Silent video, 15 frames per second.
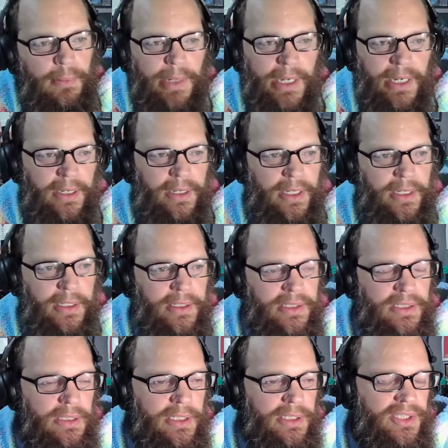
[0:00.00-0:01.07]
by
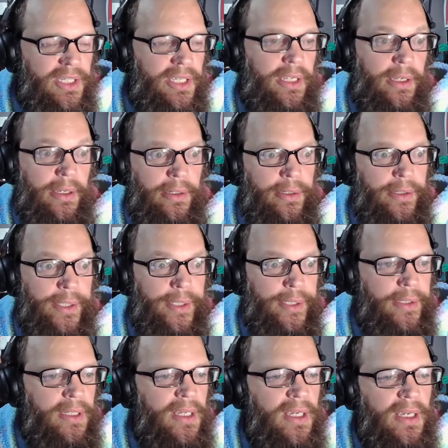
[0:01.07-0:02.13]
Nicholas Lachey
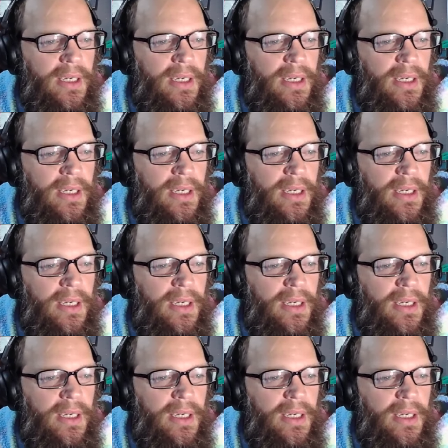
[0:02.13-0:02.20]
again.